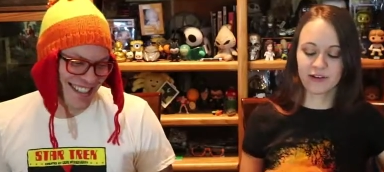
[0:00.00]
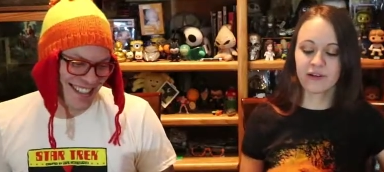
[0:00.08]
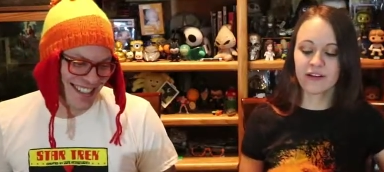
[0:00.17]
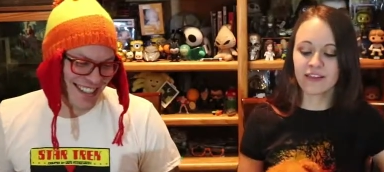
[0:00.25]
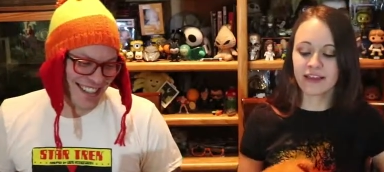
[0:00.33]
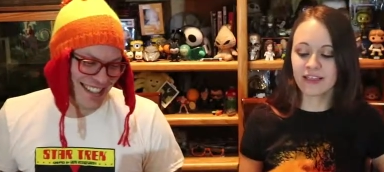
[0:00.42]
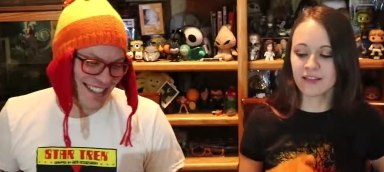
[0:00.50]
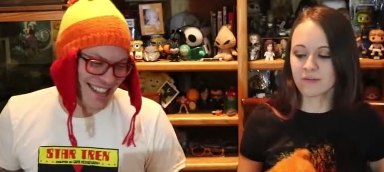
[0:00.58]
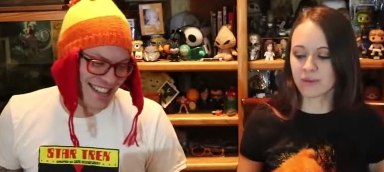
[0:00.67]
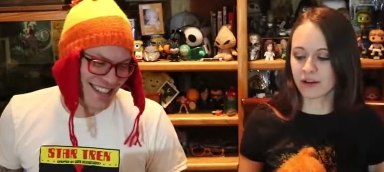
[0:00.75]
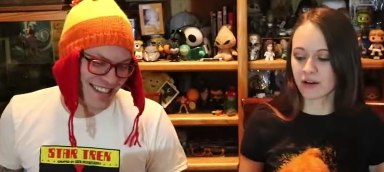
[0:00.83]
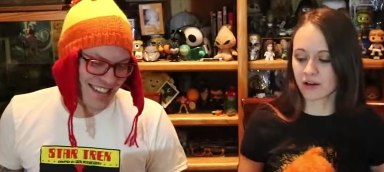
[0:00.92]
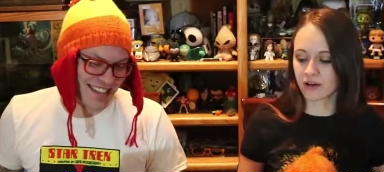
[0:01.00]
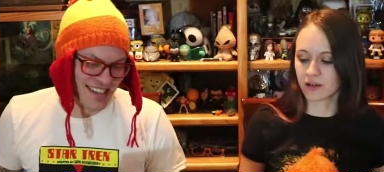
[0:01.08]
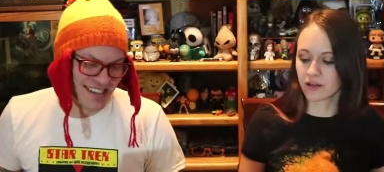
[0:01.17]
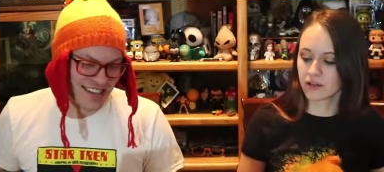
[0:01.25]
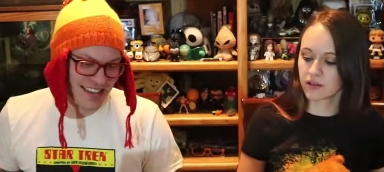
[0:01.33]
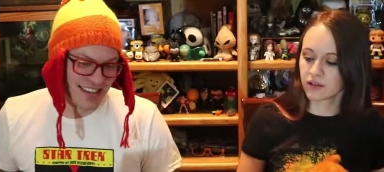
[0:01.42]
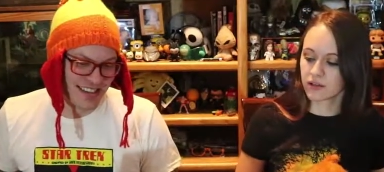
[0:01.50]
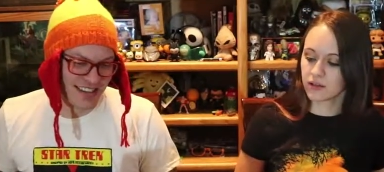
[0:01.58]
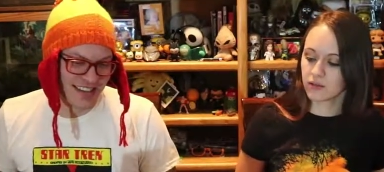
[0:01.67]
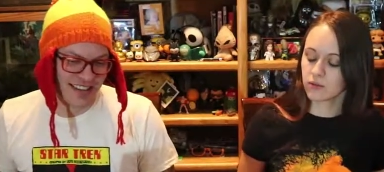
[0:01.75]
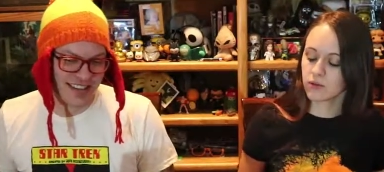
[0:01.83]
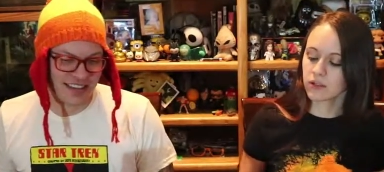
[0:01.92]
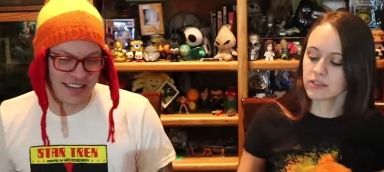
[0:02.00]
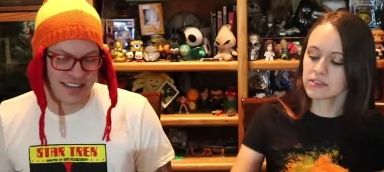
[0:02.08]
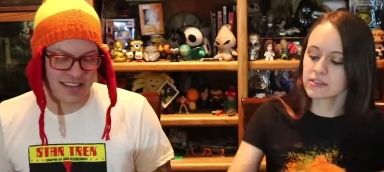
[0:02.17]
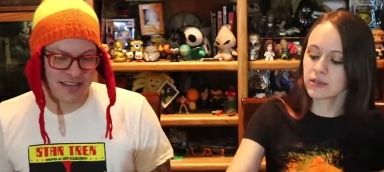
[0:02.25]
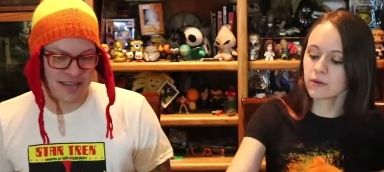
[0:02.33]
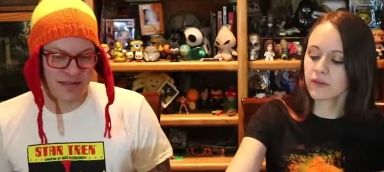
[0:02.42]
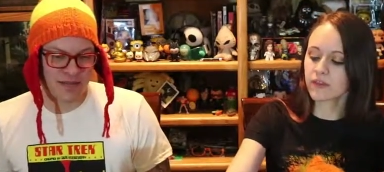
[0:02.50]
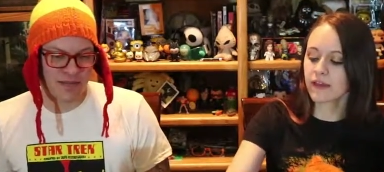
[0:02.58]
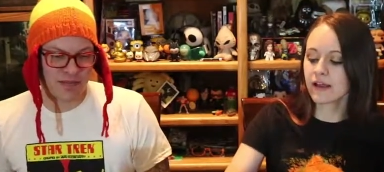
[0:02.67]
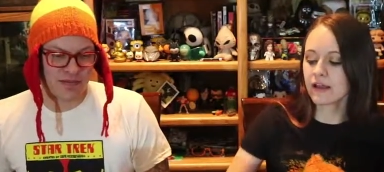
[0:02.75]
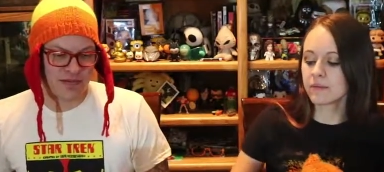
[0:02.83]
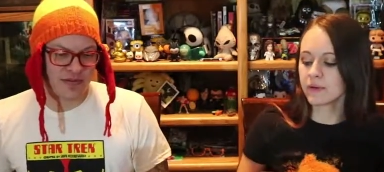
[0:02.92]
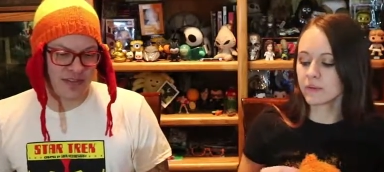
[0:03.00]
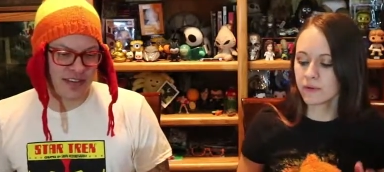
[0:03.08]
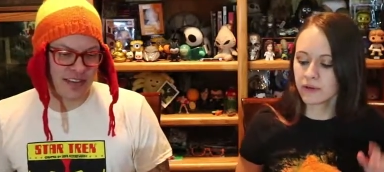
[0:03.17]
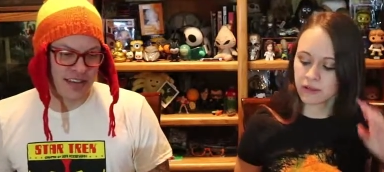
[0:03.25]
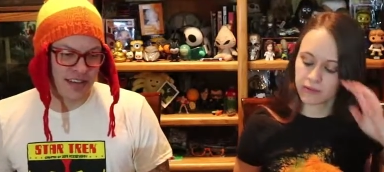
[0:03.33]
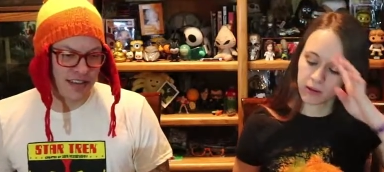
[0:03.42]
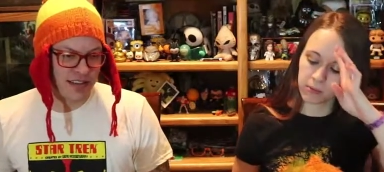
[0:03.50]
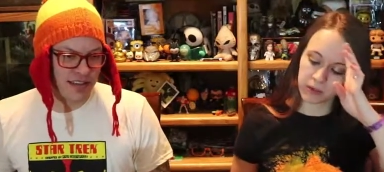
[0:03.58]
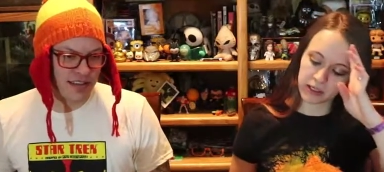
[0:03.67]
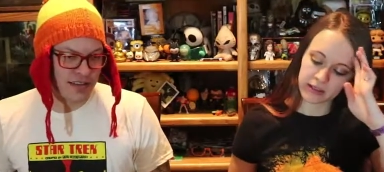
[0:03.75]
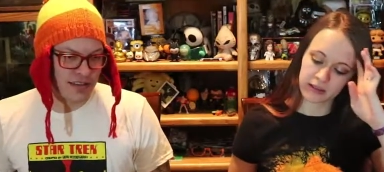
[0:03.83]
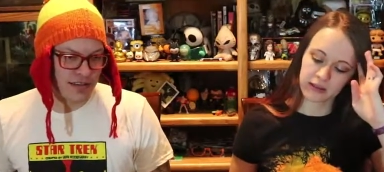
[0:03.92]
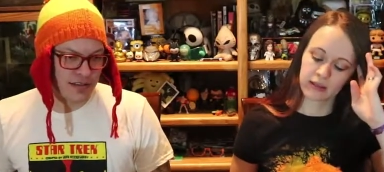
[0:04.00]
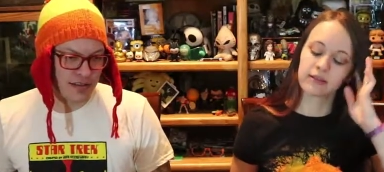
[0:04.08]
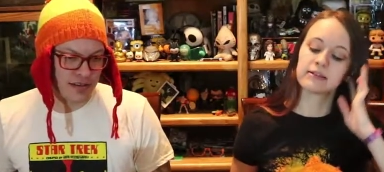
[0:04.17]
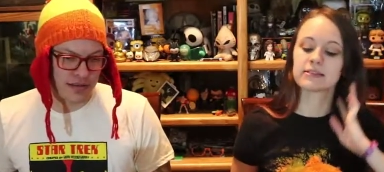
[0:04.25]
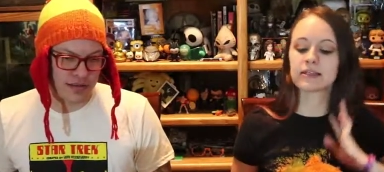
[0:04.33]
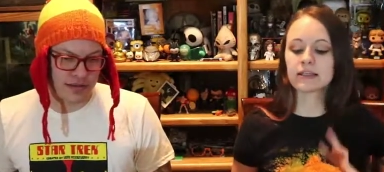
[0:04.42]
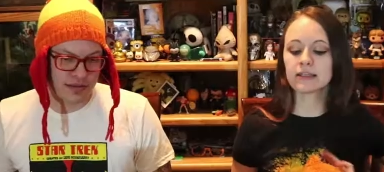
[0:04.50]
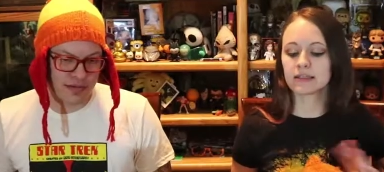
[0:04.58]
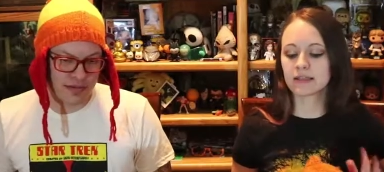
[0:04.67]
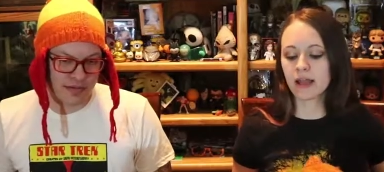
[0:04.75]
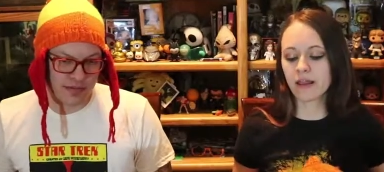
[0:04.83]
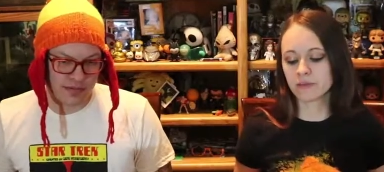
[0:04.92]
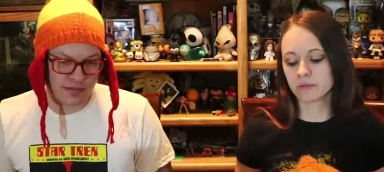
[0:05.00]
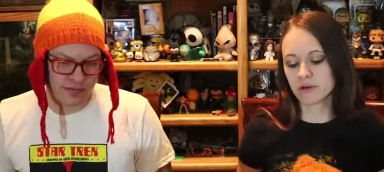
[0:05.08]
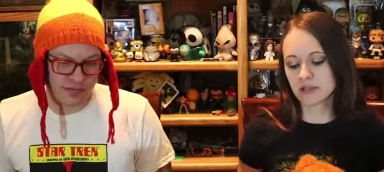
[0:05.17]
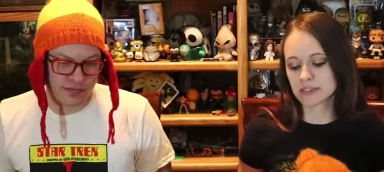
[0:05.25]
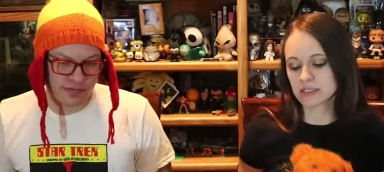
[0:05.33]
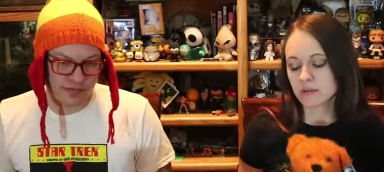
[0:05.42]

Speaker 1: no, I like the bear. Well, because like with that, I'd be worried about breaking it and taking it out of the box.